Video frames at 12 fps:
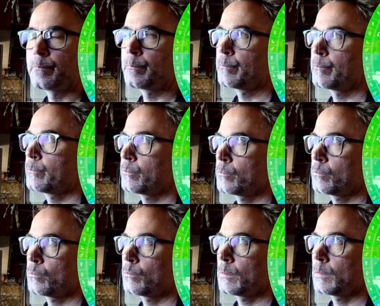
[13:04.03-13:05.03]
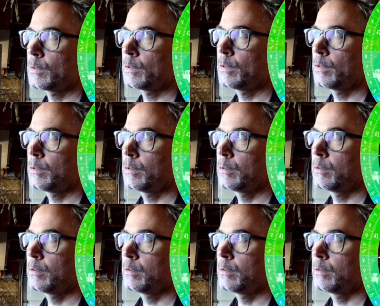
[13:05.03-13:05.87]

[no speech]